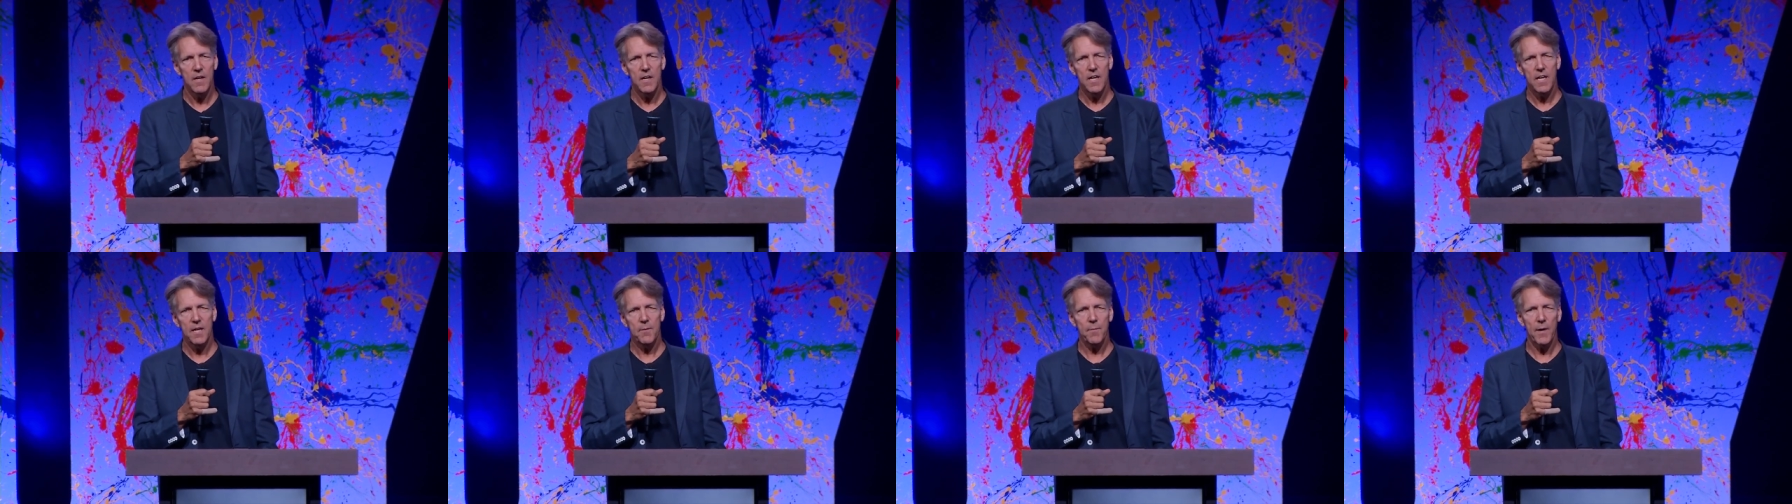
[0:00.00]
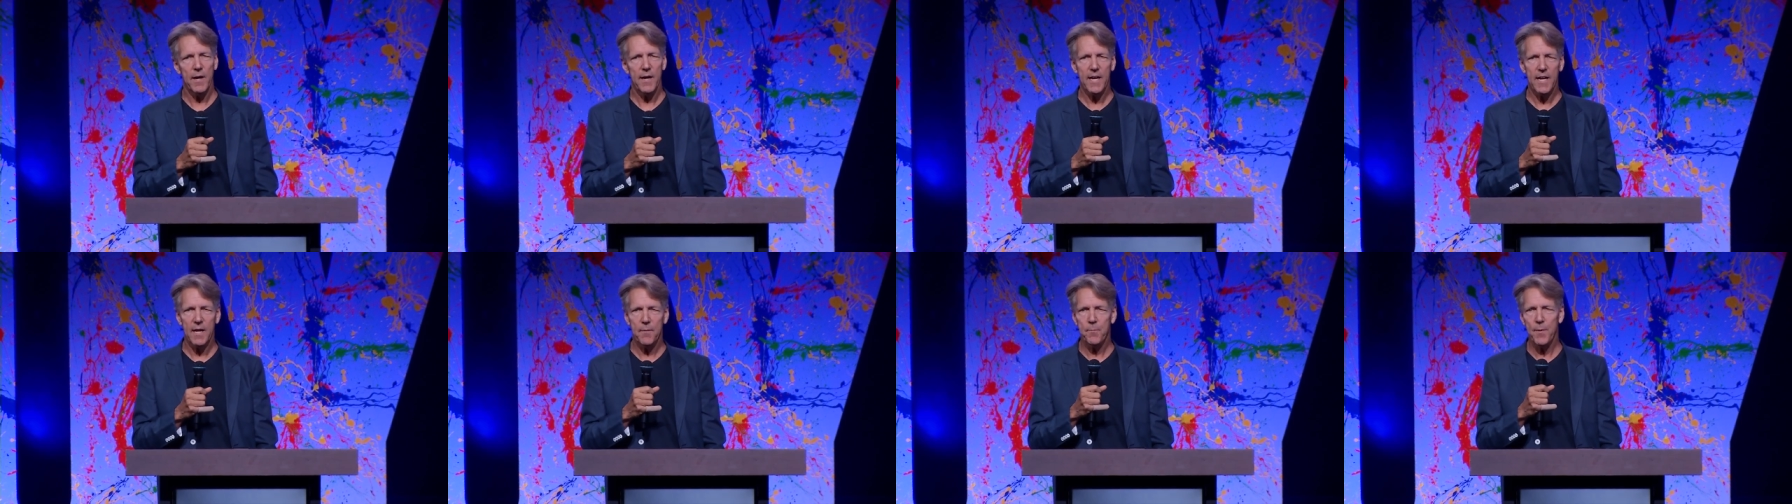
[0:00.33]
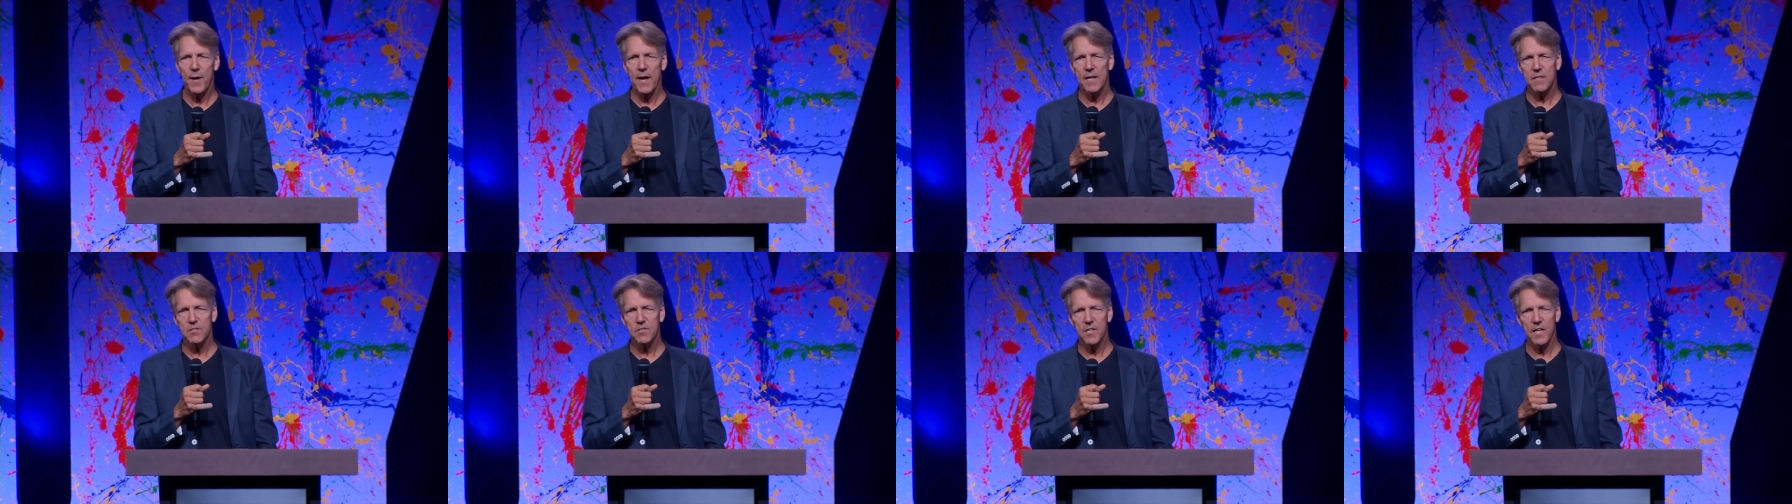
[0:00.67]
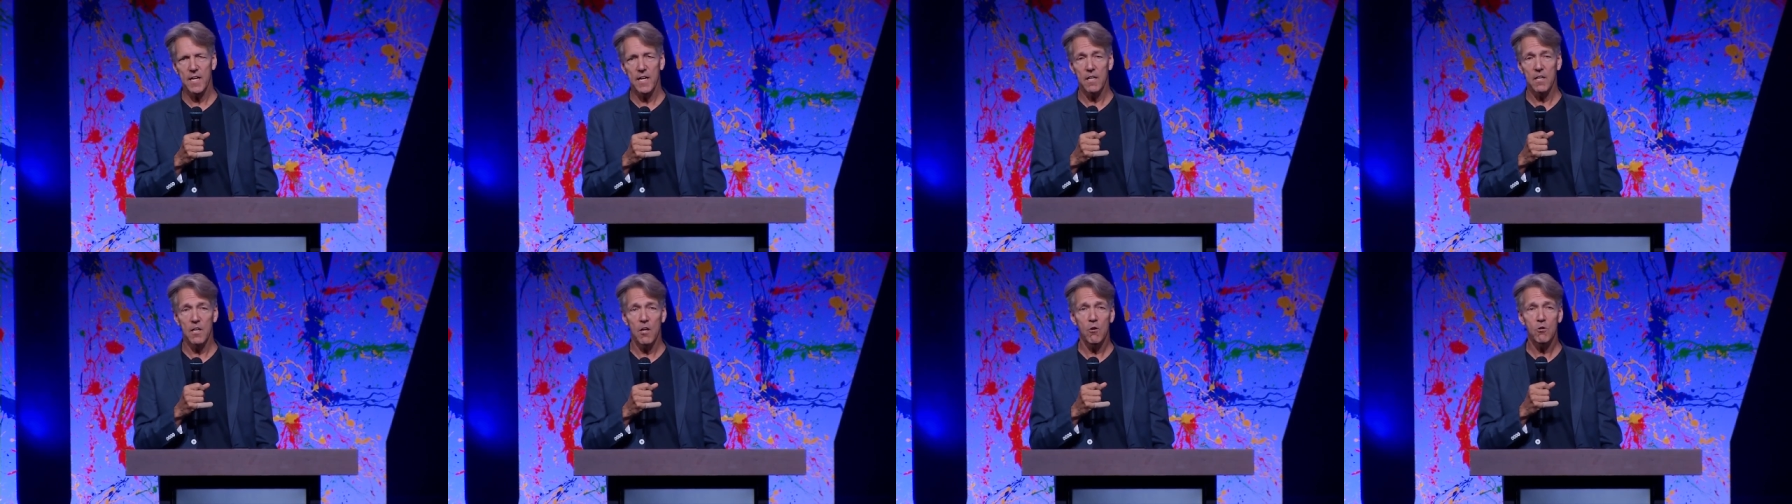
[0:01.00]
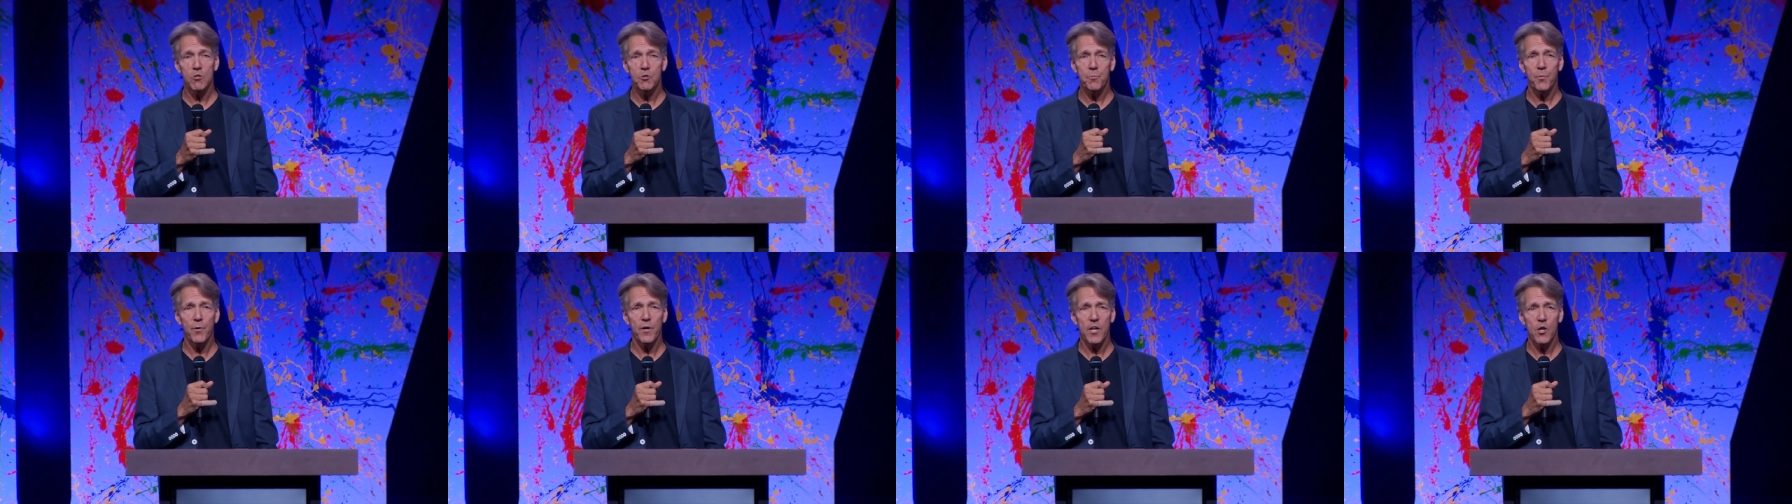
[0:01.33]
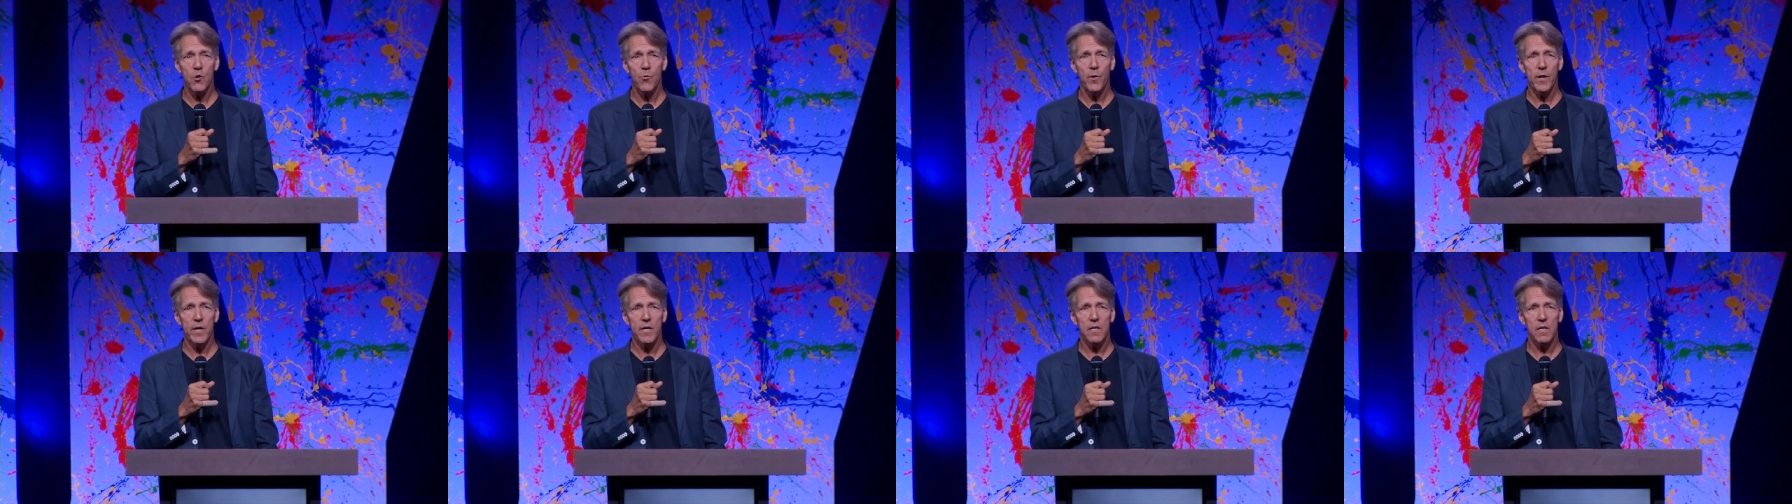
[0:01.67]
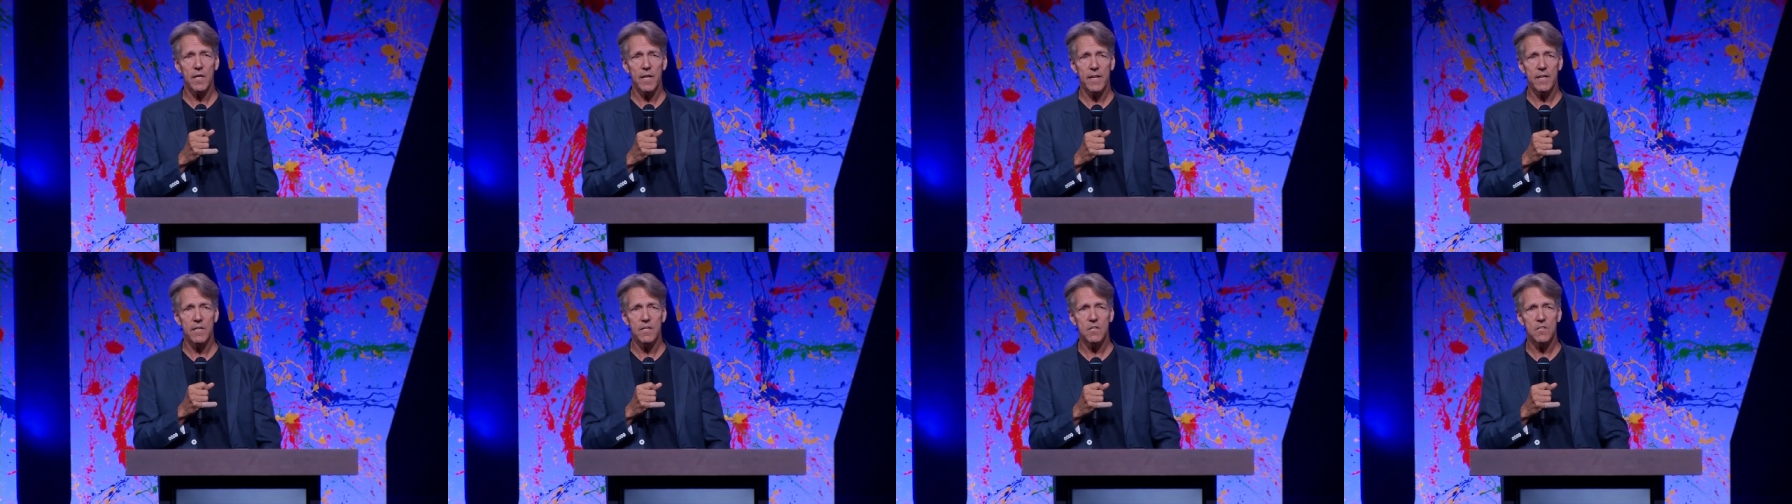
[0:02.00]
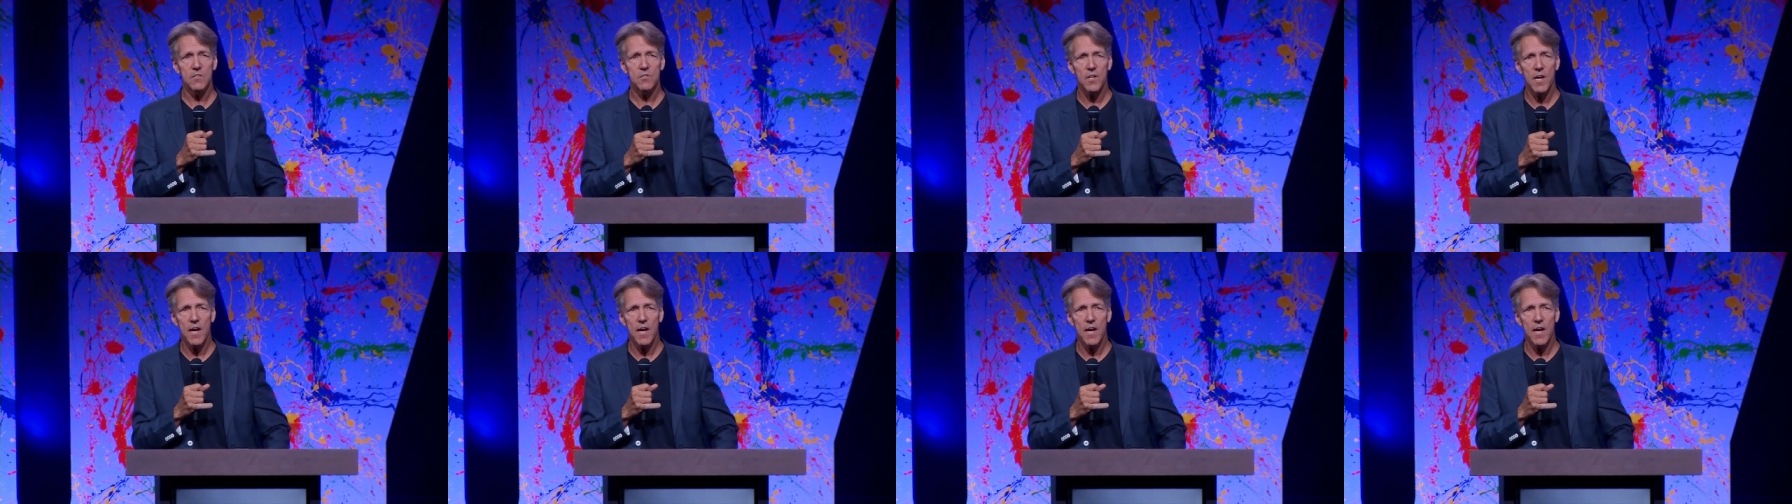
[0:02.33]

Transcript: he might get past the hellos pretty quickly and just